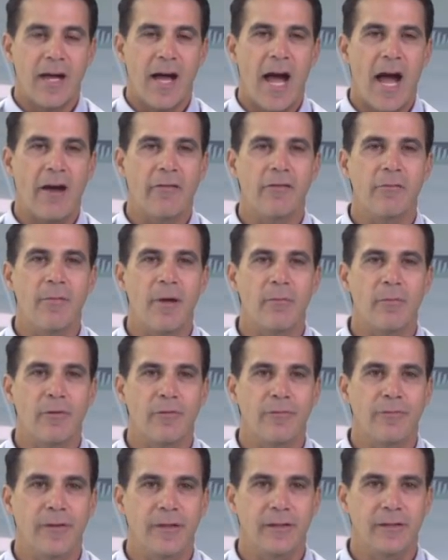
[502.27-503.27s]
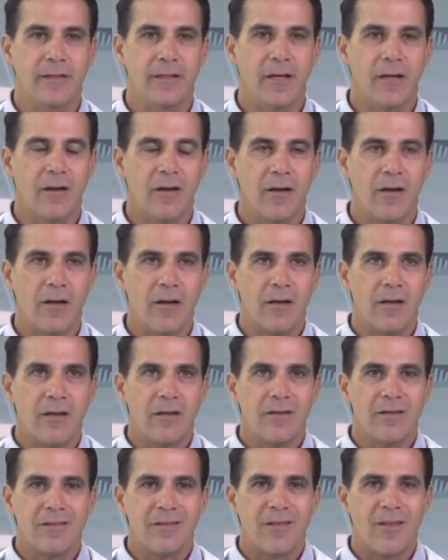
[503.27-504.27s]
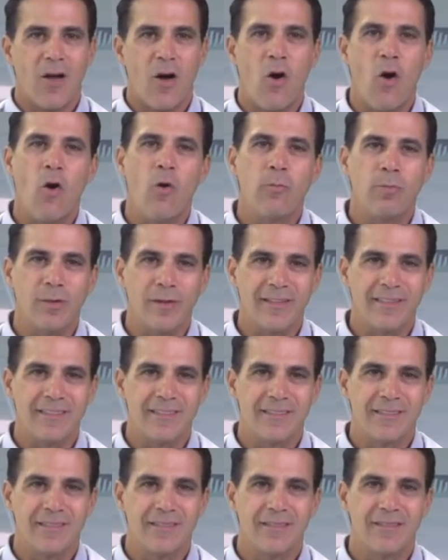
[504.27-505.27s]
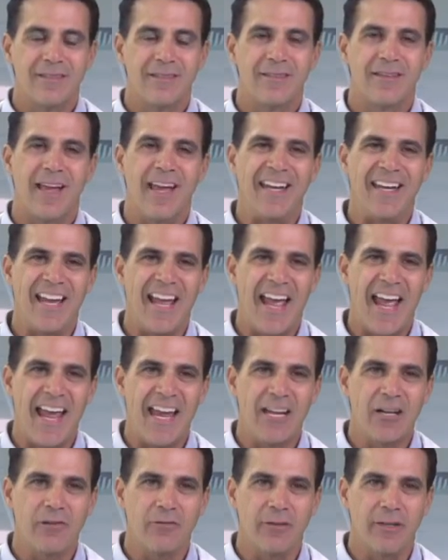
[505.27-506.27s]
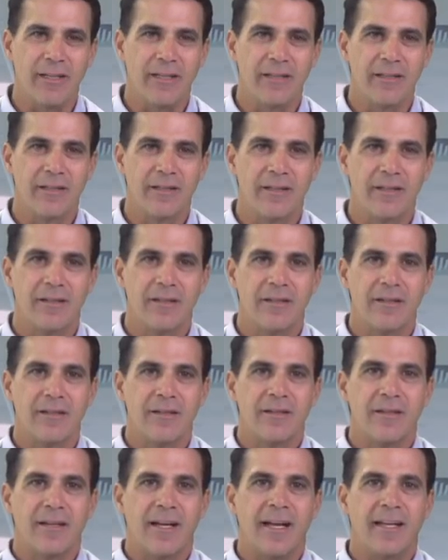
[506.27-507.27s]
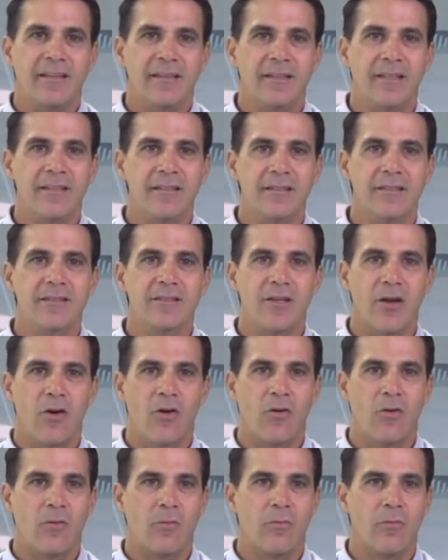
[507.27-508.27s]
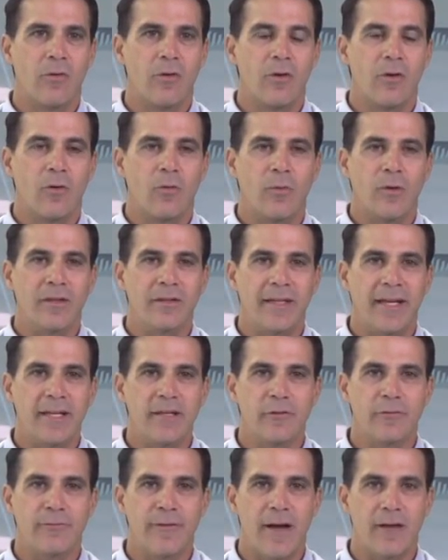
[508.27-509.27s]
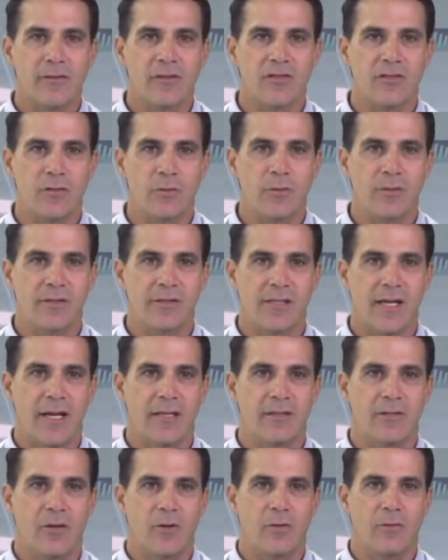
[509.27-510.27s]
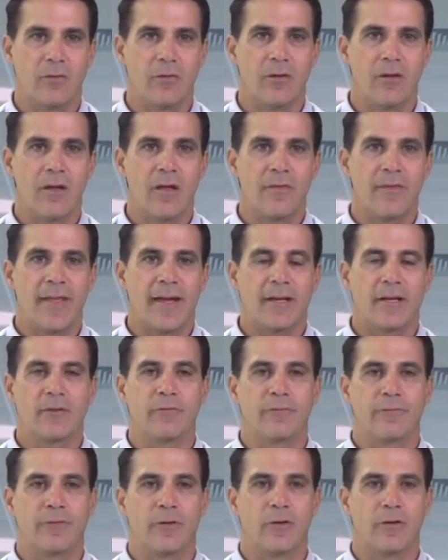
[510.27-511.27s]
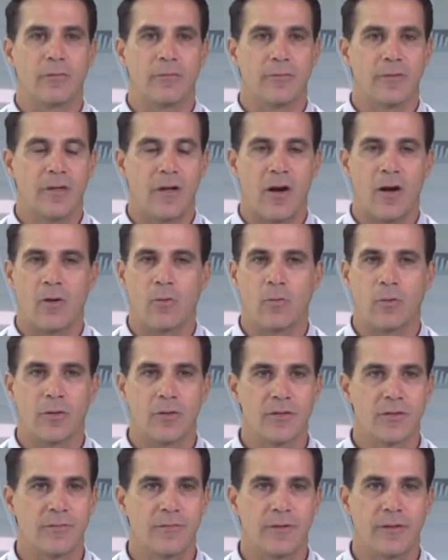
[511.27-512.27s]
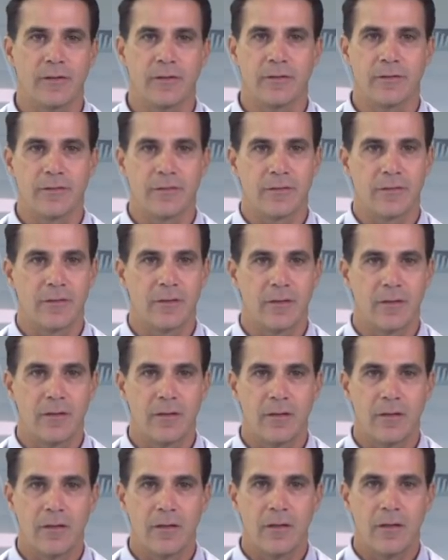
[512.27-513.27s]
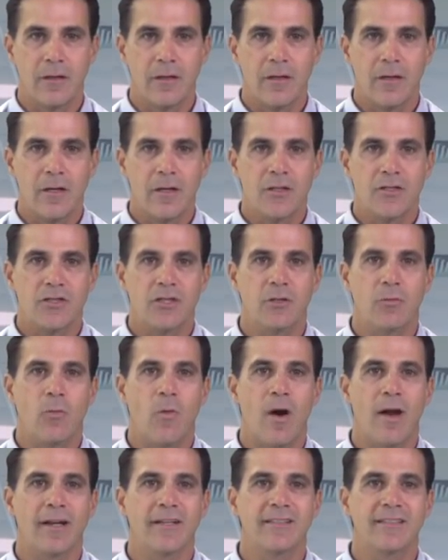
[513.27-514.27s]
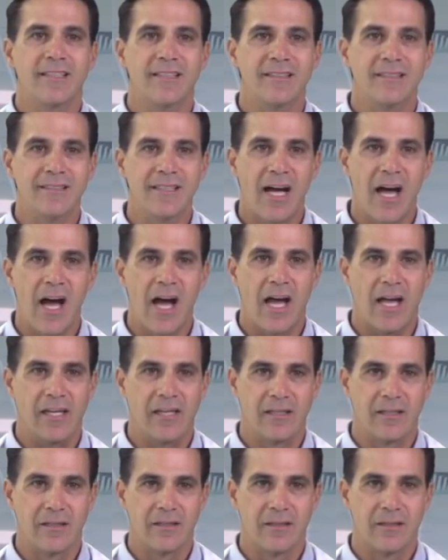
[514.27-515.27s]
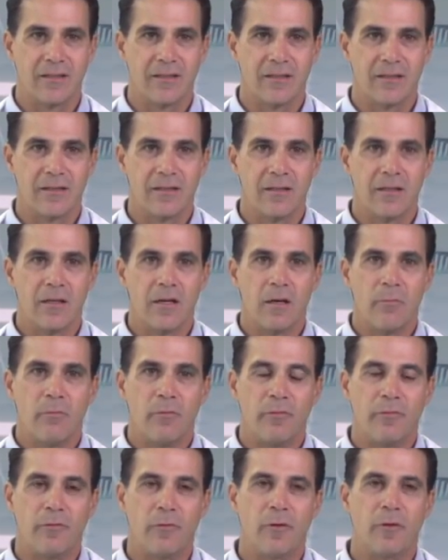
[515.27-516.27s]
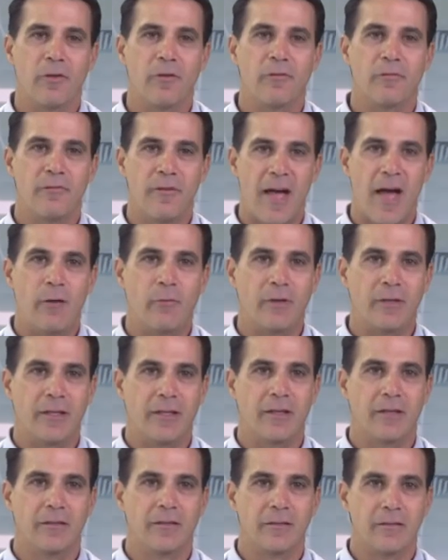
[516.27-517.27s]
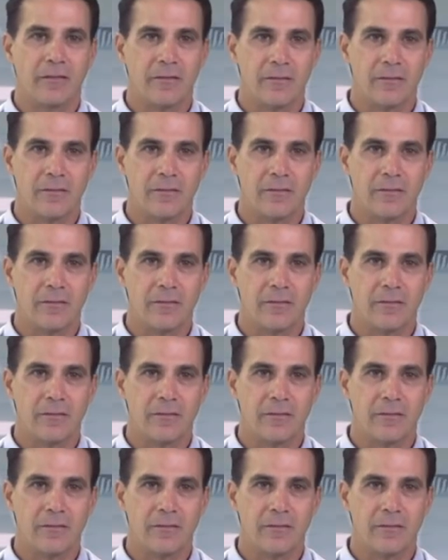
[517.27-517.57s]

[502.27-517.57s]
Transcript: I remember feeling hopeless and angry. In Linda's home, we later found a suicide note that confirmed our worst fears. She wanted to die before the fat would kill her.